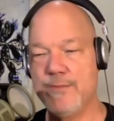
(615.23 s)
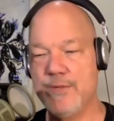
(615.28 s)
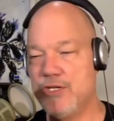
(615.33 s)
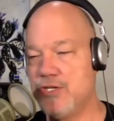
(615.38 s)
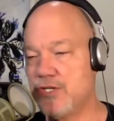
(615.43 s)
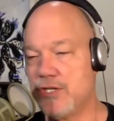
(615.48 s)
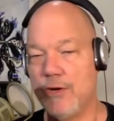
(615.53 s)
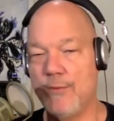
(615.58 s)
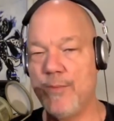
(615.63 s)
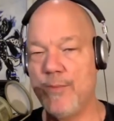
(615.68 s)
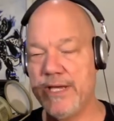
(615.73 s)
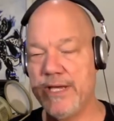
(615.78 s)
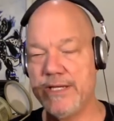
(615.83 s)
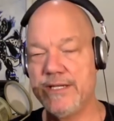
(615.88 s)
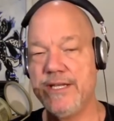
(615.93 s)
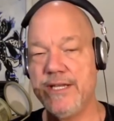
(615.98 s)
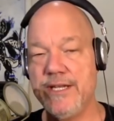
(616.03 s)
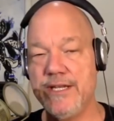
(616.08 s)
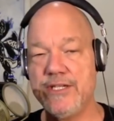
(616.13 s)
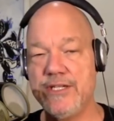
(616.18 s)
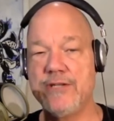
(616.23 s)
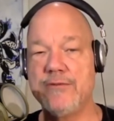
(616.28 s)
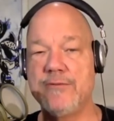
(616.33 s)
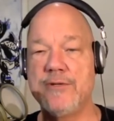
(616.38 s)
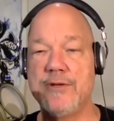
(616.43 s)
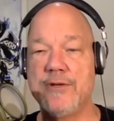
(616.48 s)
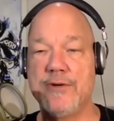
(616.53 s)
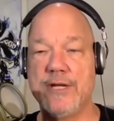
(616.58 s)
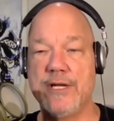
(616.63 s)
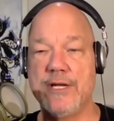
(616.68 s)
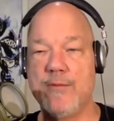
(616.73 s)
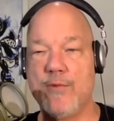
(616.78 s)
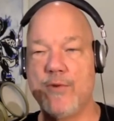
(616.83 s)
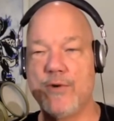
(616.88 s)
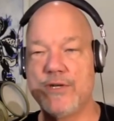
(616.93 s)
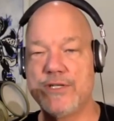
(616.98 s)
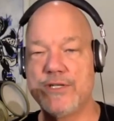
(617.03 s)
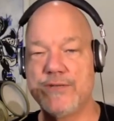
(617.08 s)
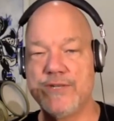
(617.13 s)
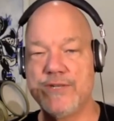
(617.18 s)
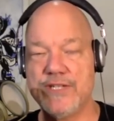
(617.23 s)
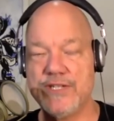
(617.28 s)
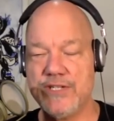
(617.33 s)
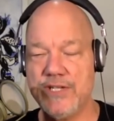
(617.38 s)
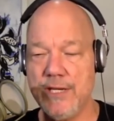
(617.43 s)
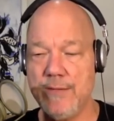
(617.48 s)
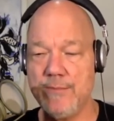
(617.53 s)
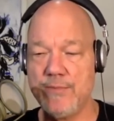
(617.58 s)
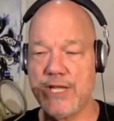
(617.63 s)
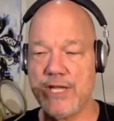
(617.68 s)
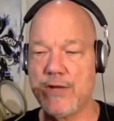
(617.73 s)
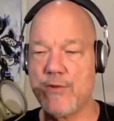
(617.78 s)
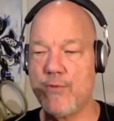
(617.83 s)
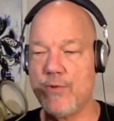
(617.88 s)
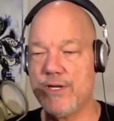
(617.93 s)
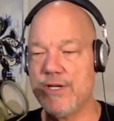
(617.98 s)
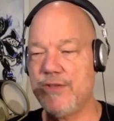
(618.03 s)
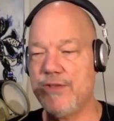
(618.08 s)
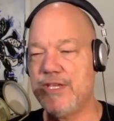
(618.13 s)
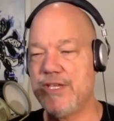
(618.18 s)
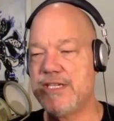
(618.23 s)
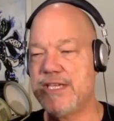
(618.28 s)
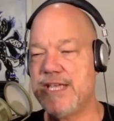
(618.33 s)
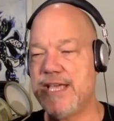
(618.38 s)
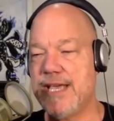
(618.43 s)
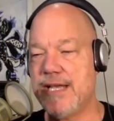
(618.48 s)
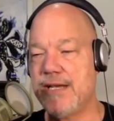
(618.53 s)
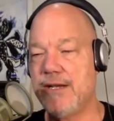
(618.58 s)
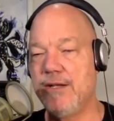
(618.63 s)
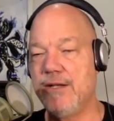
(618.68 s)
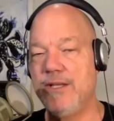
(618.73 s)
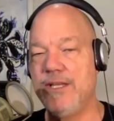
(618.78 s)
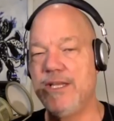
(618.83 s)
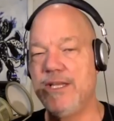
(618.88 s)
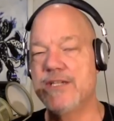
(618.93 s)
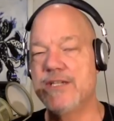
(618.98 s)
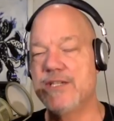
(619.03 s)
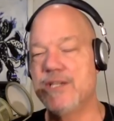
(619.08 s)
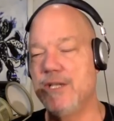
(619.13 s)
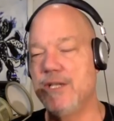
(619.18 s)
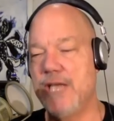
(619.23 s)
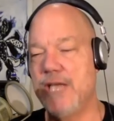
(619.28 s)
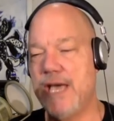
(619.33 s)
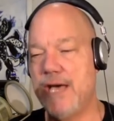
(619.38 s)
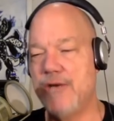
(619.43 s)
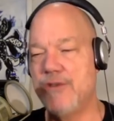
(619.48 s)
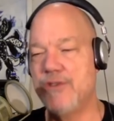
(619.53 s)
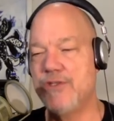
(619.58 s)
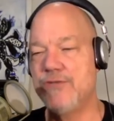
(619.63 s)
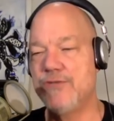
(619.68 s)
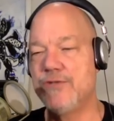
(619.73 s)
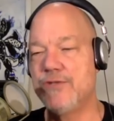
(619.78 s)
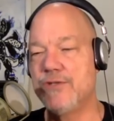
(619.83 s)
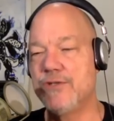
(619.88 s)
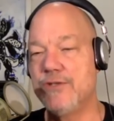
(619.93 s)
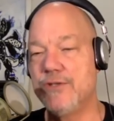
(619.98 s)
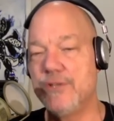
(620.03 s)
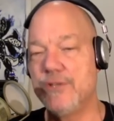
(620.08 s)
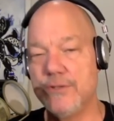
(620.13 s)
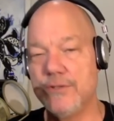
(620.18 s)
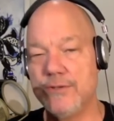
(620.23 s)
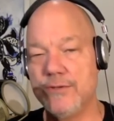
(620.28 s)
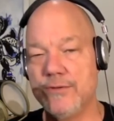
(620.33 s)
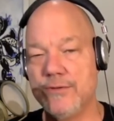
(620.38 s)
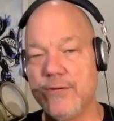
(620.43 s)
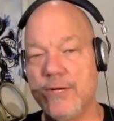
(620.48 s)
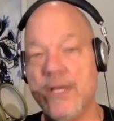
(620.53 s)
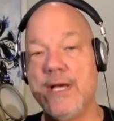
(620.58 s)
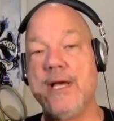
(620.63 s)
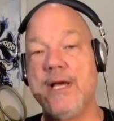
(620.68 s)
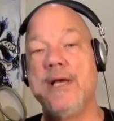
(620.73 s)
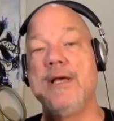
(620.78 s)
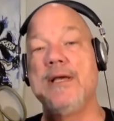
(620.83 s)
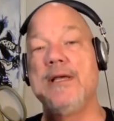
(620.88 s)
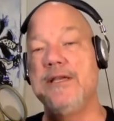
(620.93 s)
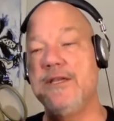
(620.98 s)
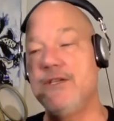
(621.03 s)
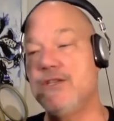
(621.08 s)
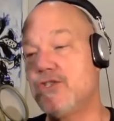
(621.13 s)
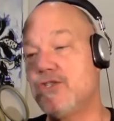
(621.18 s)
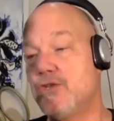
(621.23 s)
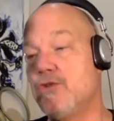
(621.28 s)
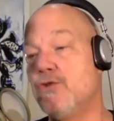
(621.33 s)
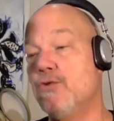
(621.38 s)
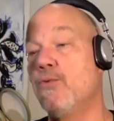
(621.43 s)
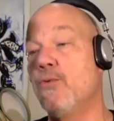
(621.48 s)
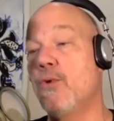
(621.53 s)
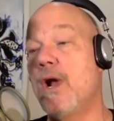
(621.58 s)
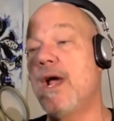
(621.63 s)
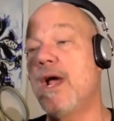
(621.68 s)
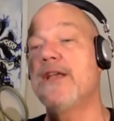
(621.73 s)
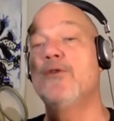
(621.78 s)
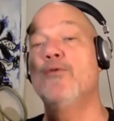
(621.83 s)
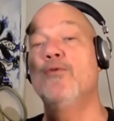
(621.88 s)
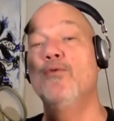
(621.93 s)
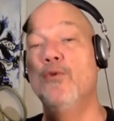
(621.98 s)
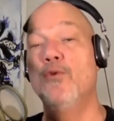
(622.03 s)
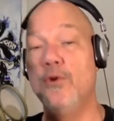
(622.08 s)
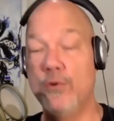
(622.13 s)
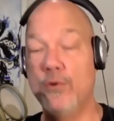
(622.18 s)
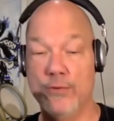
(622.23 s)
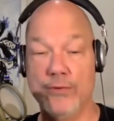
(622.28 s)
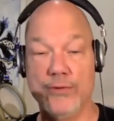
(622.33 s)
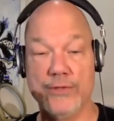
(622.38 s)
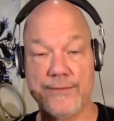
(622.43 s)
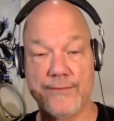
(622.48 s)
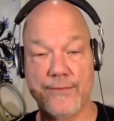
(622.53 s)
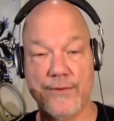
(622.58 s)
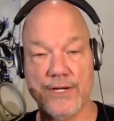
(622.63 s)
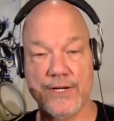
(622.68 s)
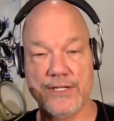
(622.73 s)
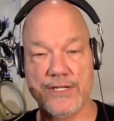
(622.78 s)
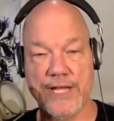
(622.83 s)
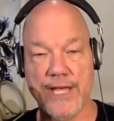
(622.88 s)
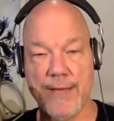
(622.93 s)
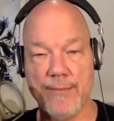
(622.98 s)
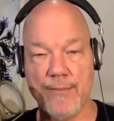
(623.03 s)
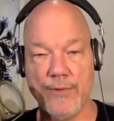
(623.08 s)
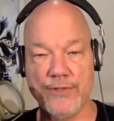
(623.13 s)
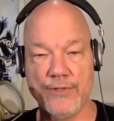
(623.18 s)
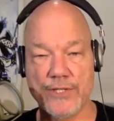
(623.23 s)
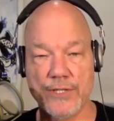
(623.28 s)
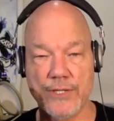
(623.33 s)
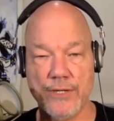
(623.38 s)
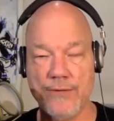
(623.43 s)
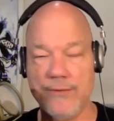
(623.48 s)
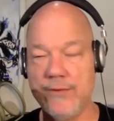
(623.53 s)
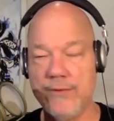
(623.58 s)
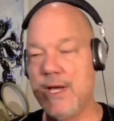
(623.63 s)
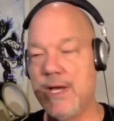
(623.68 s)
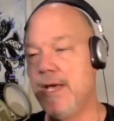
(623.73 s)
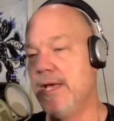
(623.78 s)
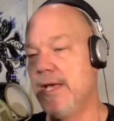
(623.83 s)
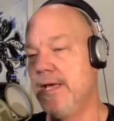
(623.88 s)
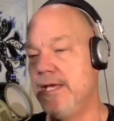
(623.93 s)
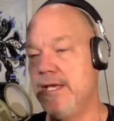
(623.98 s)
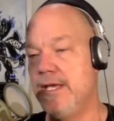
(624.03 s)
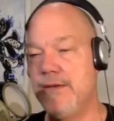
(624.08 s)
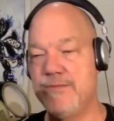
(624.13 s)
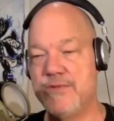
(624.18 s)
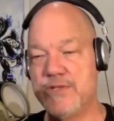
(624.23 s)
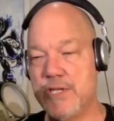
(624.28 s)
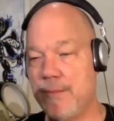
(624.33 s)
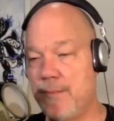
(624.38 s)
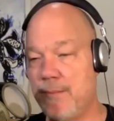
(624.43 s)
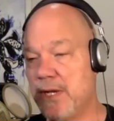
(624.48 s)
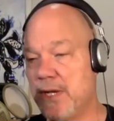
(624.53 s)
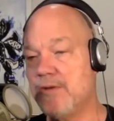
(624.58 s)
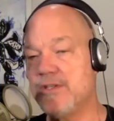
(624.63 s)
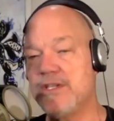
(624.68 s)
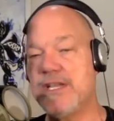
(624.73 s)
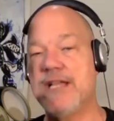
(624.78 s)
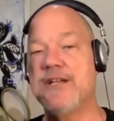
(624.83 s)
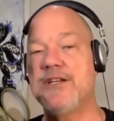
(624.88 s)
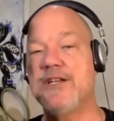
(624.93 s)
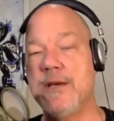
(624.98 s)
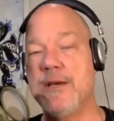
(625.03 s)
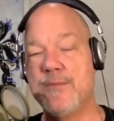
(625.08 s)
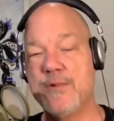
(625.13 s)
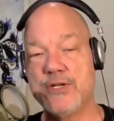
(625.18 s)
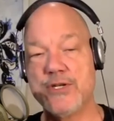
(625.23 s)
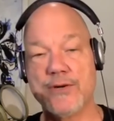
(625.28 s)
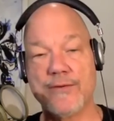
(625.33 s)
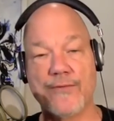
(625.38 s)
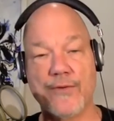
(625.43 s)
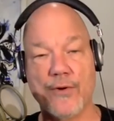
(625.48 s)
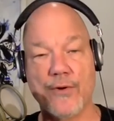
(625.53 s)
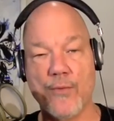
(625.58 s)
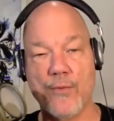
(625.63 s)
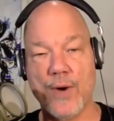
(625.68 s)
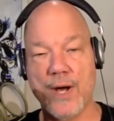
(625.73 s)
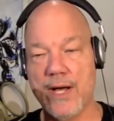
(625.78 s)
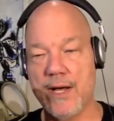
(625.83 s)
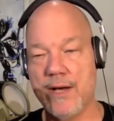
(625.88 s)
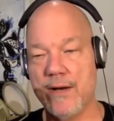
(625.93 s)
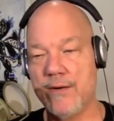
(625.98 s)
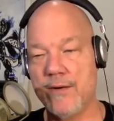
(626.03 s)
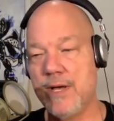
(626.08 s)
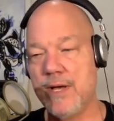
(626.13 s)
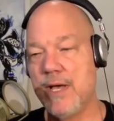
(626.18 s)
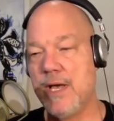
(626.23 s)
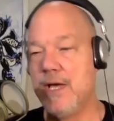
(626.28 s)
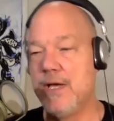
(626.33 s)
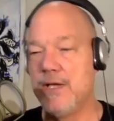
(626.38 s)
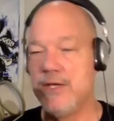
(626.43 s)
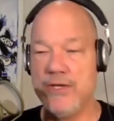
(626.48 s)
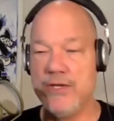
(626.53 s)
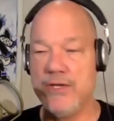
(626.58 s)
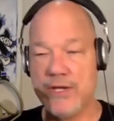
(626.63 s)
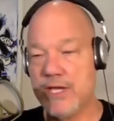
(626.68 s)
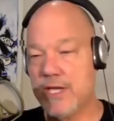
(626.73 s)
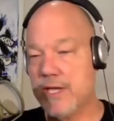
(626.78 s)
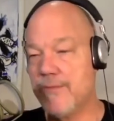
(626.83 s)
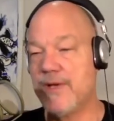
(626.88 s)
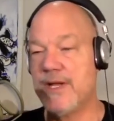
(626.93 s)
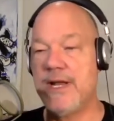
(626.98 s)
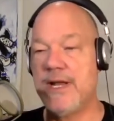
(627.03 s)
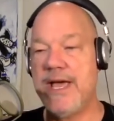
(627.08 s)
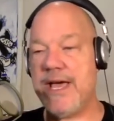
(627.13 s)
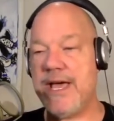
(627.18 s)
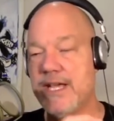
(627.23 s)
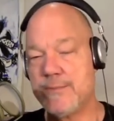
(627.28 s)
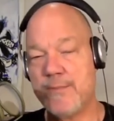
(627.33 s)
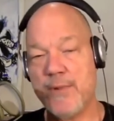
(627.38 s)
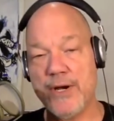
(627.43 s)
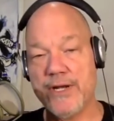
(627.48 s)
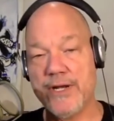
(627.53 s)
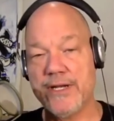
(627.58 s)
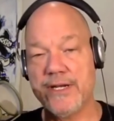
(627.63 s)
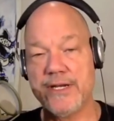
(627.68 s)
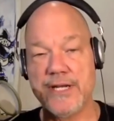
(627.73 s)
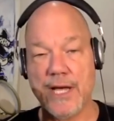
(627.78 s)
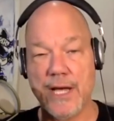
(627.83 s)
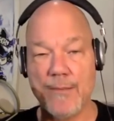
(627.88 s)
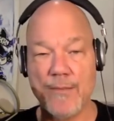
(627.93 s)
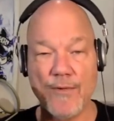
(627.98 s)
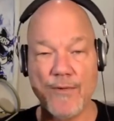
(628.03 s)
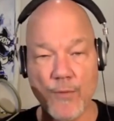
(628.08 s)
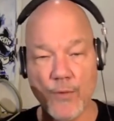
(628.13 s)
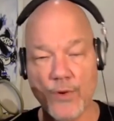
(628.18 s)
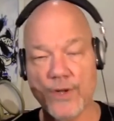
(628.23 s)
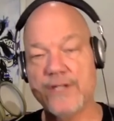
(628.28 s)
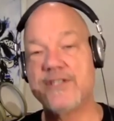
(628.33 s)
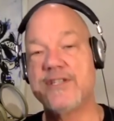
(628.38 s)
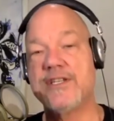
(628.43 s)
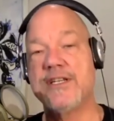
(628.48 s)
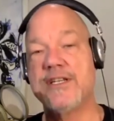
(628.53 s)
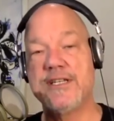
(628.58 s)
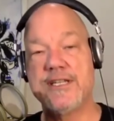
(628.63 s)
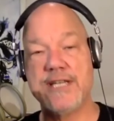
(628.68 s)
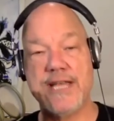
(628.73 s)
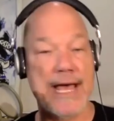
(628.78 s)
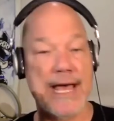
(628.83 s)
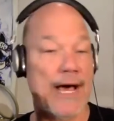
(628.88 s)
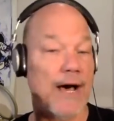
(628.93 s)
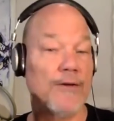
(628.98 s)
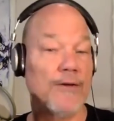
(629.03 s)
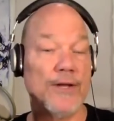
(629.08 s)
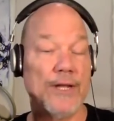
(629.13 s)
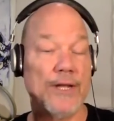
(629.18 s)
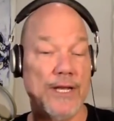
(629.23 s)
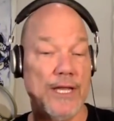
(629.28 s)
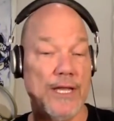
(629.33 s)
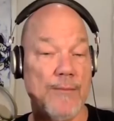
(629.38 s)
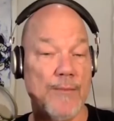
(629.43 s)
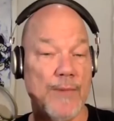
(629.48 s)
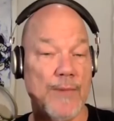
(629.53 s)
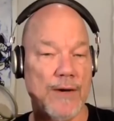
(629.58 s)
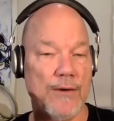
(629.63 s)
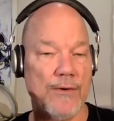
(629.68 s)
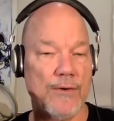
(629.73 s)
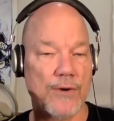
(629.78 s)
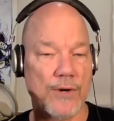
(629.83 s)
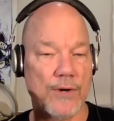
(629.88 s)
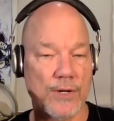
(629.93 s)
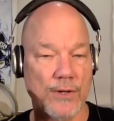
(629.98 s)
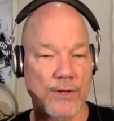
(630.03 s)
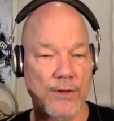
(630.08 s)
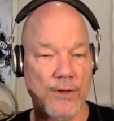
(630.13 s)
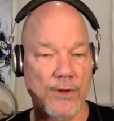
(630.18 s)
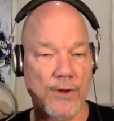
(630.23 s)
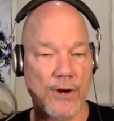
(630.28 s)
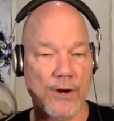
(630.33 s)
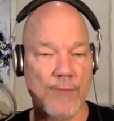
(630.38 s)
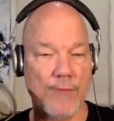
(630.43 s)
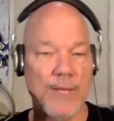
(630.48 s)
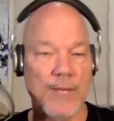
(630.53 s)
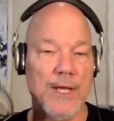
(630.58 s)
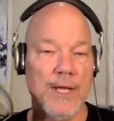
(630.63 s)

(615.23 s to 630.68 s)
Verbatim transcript: You just don't pay attention to anymore. So it seems like one of the things analytics allows you to do is to write rules, for example. So if something goes out of temperature for a while, you could give it X period of time before it sends out an email or an alarm.